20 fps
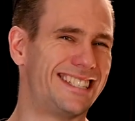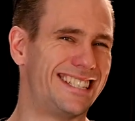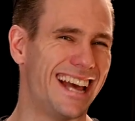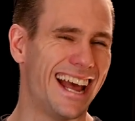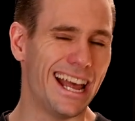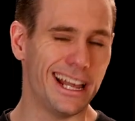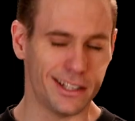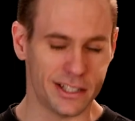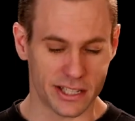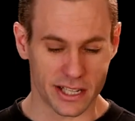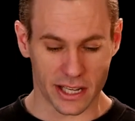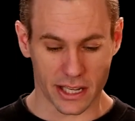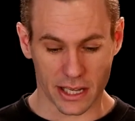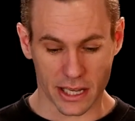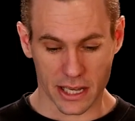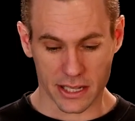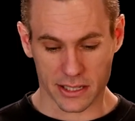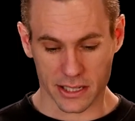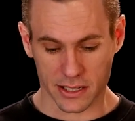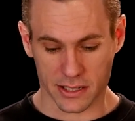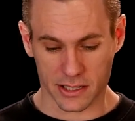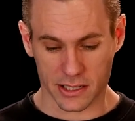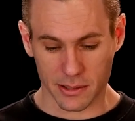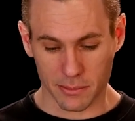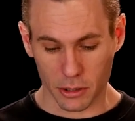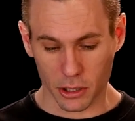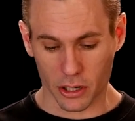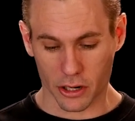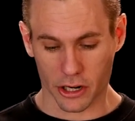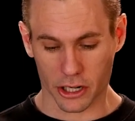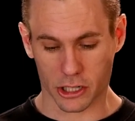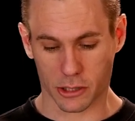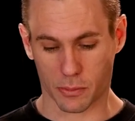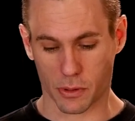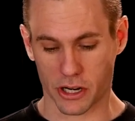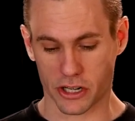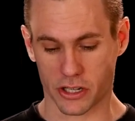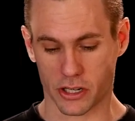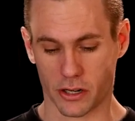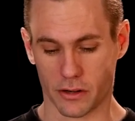dancing is a similar
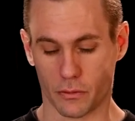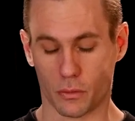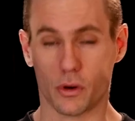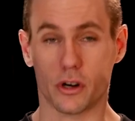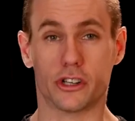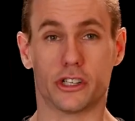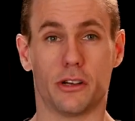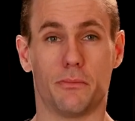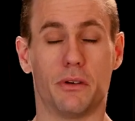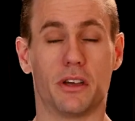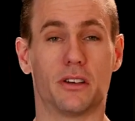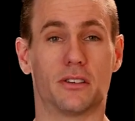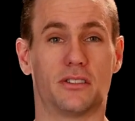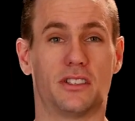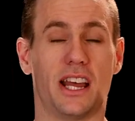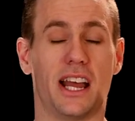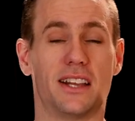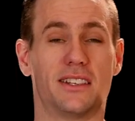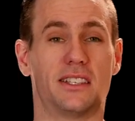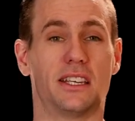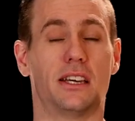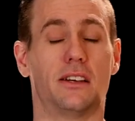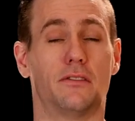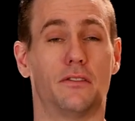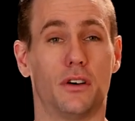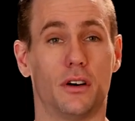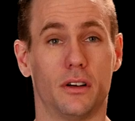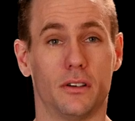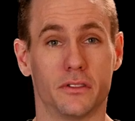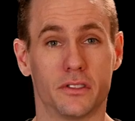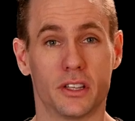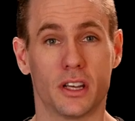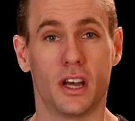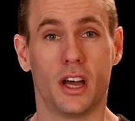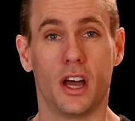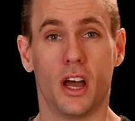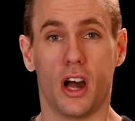expression of worship because dancing involves